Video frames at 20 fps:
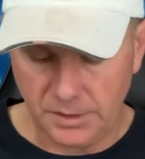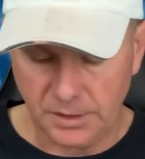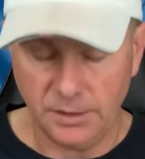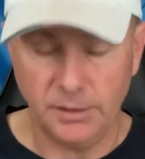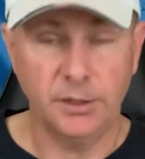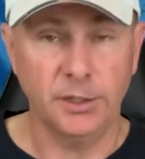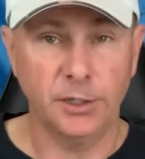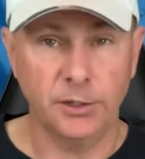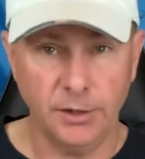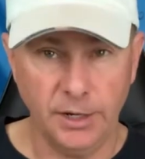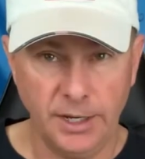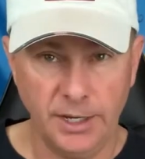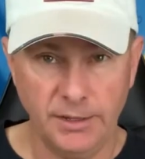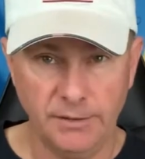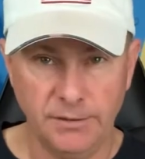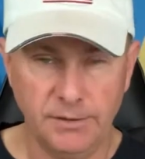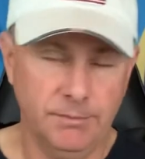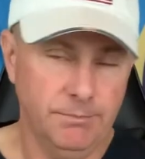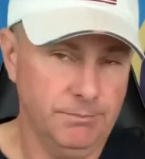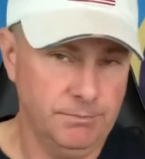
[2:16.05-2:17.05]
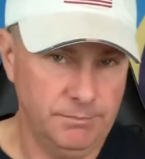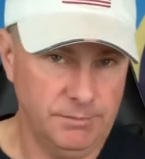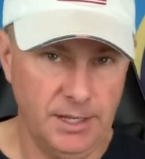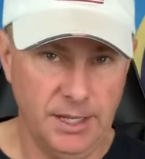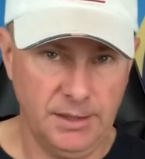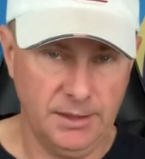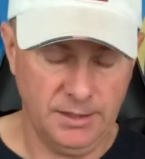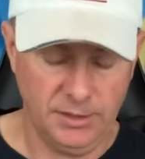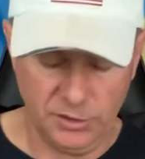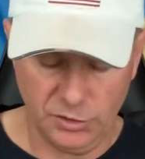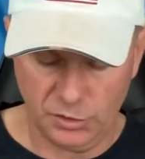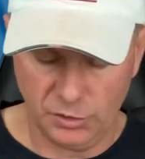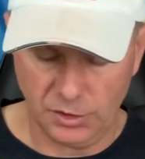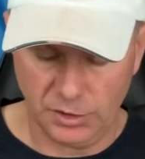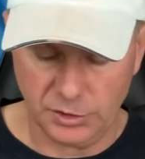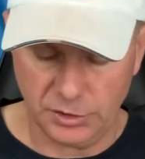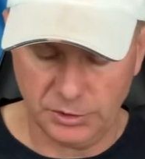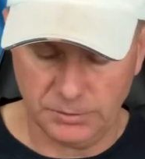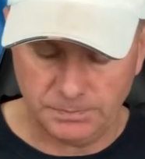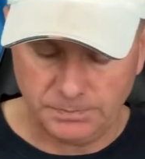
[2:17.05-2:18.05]
The grave, death and
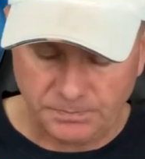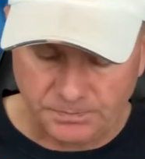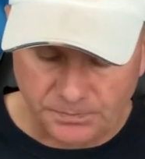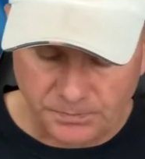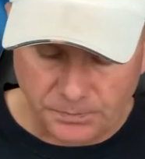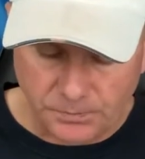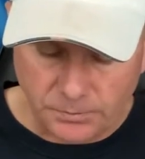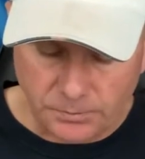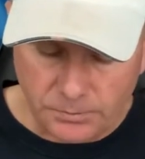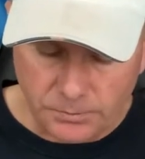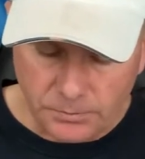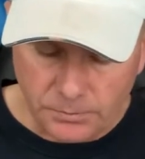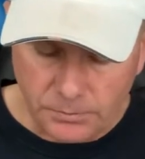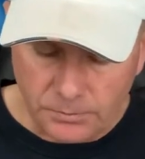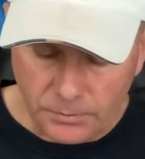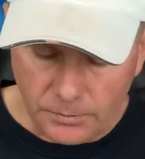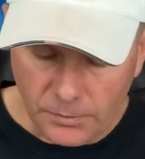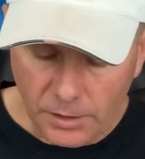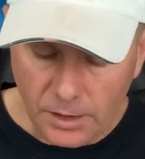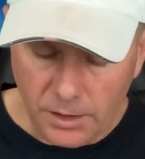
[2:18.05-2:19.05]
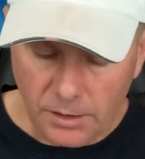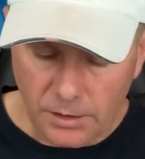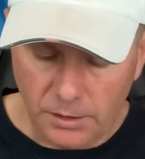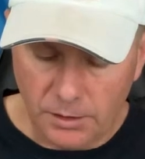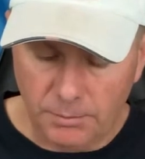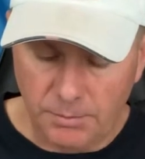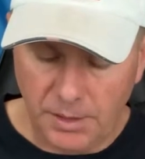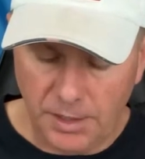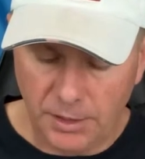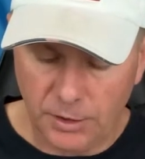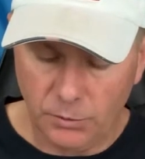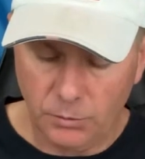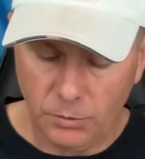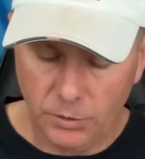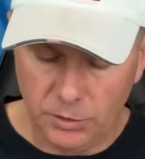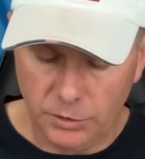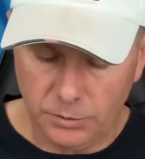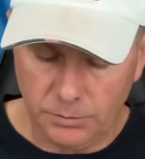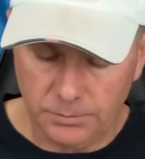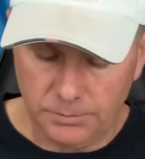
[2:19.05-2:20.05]
destruction. The barren
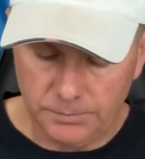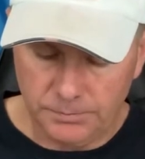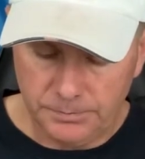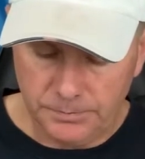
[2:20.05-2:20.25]
womb.